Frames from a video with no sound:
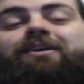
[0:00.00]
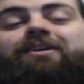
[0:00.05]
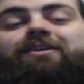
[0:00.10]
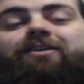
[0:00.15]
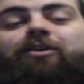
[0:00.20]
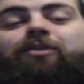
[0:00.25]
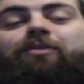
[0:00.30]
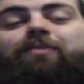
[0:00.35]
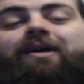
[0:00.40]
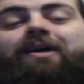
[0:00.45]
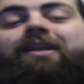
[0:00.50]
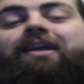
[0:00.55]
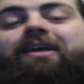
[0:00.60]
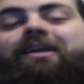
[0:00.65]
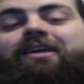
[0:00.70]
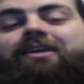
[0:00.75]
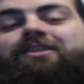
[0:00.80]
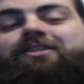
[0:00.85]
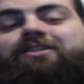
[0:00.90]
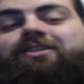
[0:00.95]
All my
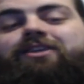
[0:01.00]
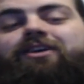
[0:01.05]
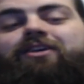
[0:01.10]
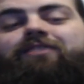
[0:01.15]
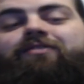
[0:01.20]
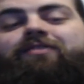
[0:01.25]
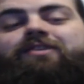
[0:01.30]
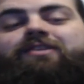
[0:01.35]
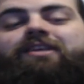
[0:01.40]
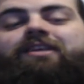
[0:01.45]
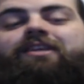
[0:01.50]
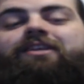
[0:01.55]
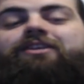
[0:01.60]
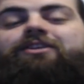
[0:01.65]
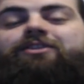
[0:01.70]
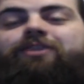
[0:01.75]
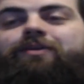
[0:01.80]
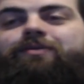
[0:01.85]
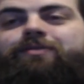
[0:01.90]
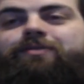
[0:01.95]
linkage and stuff is in the
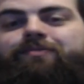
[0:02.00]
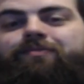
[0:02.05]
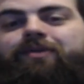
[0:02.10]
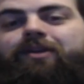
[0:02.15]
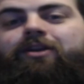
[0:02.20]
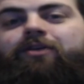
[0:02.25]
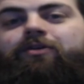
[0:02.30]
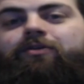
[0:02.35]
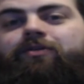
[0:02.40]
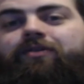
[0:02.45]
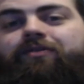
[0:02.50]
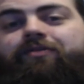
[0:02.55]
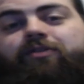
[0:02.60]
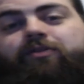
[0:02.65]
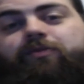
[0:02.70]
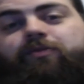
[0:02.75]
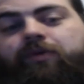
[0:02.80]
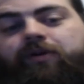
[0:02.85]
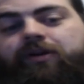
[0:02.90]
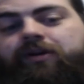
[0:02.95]
description below. If
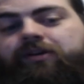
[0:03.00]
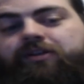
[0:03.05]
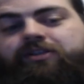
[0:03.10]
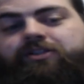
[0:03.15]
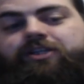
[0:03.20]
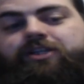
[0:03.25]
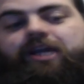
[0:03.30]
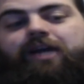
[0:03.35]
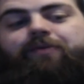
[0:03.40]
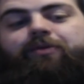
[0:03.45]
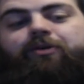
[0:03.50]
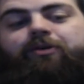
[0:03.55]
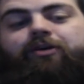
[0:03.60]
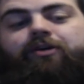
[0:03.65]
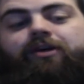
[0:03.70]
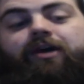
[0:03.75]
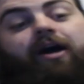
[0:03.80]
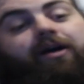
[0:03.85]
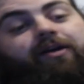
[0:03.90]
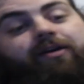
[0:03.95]
you want to check me out,
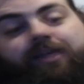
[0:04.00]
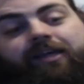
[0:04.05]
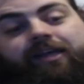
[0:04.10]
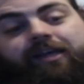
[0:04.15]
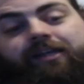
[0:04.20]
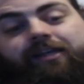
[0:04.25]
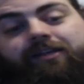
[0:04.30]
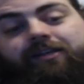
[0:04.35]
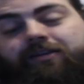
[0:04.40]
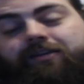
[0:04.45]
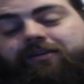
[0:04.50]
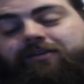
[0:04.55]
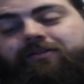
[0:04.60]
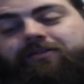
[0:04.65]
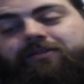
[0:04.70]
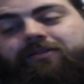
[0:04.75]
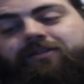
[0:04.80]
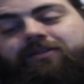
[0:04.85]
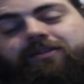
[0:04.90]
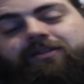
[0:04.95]
again,
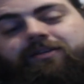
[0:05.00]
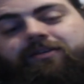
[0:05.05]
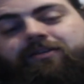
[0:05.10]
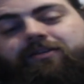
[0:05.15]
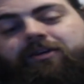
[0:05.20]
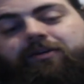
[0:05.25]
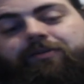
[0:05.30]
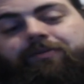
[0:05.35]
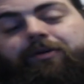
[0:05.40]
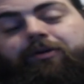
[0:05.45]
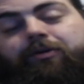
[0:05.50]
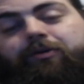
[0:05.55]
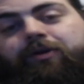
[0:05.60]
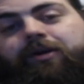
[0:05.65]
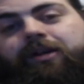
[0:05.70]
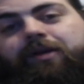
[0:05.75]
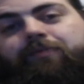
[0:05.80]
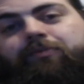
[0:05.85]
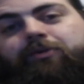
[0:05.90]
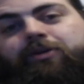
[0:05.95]
we
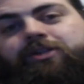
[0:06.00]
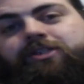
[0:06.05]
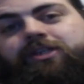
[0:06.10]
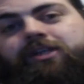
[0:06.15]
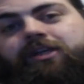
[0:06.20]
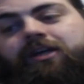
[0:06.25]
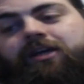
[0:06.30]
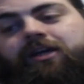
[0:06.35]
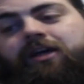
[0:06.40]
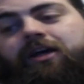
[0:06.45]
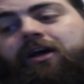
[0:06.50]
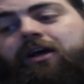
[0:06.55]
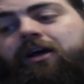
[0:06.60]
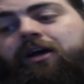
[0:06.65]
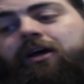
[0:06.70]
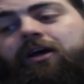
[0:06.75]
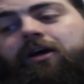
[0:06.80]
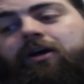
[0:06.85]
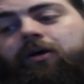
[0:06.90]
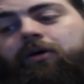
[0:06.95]
greatly appreciate it.
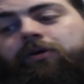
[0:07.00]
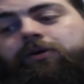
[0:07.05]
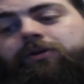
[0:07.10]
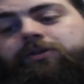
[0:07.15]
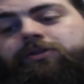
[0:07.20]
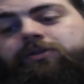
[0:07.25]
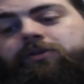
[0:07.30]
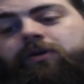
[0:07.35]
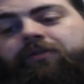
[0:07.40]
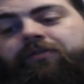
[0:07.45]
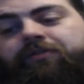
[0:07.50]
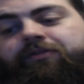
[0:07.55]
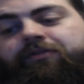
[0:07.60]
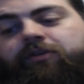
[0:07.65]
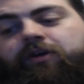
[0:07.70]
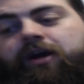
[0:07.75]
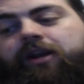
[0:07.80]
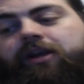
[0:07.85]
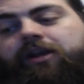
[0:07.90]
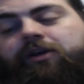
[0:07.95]
Also, if you've
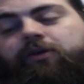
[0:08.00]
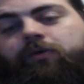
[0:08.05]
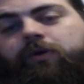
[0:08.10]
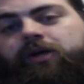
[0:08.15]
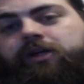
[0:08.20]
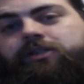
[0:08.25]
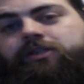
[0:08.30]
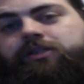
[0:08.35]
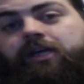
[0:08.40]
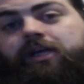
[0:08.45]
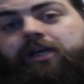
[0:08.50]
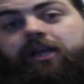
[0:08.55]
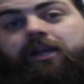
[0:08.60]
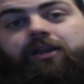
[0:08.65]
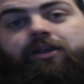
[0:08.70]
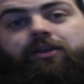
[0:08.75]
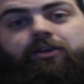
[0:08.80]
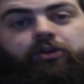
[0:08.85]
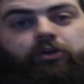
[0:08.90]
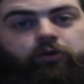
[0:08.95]
got any questions,
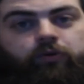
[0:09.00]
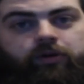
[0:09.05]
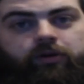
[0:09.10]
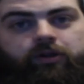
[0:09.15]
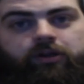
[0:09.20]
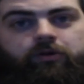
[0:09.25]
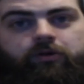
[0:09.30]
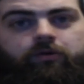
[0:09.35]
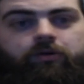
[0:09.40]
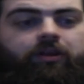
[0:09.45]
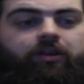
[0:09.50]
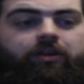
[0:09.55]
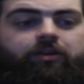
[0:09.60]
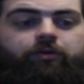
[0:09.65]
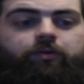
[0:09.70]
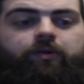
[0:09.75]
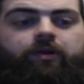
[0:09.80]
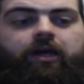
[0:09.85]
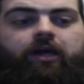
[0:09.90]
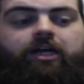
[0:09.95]
anything you want to know, or anything you
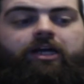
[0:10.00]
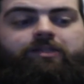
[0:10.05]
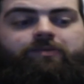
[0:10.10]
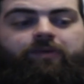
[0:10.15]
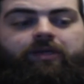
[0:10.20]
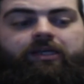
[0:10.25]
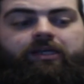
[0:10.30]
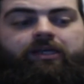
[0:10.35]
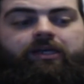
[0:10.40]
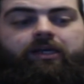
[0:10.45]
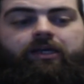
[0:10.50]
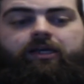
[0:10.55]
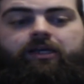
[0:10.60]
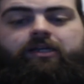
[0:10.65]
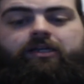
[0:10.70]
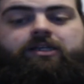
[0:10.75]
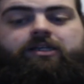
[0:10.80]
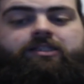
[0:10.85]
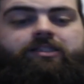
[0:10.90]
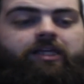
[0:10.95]
want to ask me,
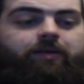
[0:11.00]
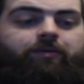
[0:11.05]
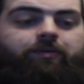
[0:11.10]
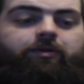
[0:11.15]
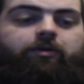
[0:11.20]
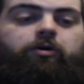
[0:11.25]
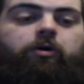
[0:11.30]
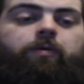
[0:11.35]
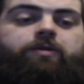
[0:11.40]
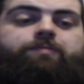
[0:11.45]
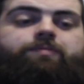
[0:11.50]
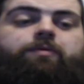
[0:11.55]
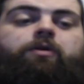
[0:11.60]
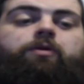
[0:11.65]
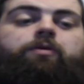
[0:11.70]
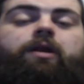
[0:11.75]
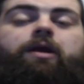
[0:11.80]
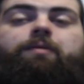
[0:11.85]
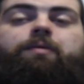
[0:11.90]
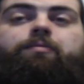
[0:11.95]
stick them in the comments
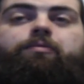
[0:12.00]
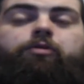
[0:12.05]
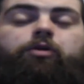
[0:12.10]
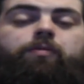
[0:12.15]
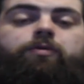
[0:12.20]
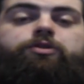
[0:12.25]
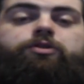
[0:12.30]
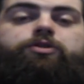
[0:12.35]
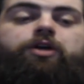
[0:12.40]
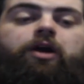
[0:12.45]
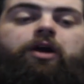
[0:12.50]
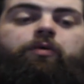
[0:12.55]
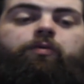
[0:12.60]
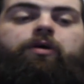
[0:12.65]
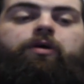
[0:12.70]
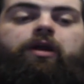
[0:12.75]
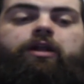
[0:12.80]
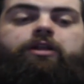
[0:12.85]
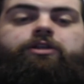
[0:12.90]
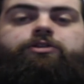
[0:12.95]
below. I promise you, I
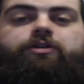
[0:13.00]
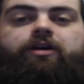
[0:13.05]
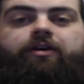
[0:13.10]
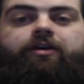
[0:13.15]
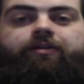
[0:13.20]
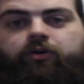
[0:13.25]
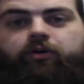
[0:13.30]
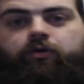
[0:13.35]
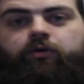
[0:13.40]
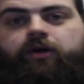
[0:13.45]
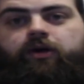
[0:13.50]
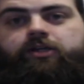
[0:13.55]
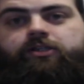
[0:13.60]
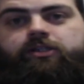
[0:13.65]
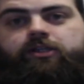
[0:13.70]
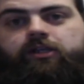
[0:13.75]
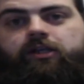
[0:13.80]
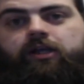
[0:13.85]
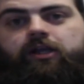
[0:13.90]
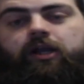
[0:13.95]
will answer every question.